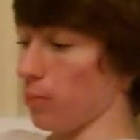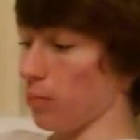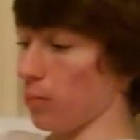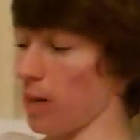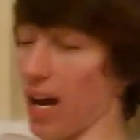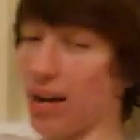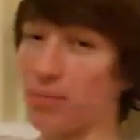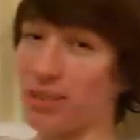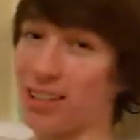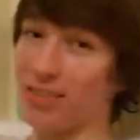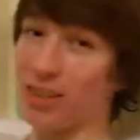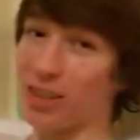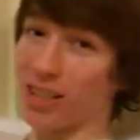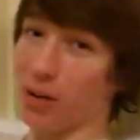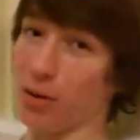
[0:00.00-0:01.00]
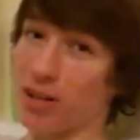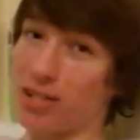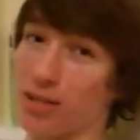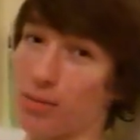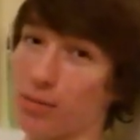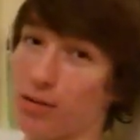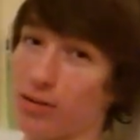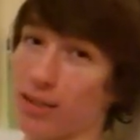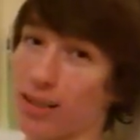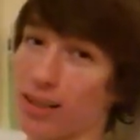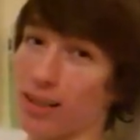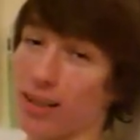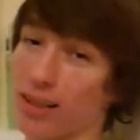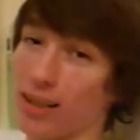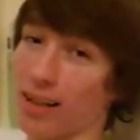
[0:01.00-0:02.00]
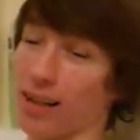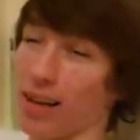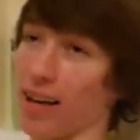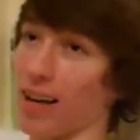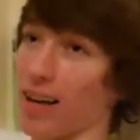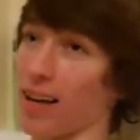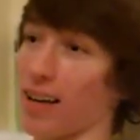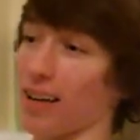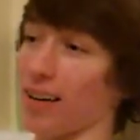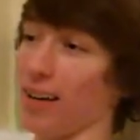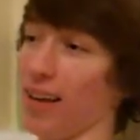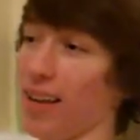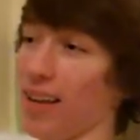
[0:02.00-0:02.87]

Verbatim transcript: non-believers can watch this movie and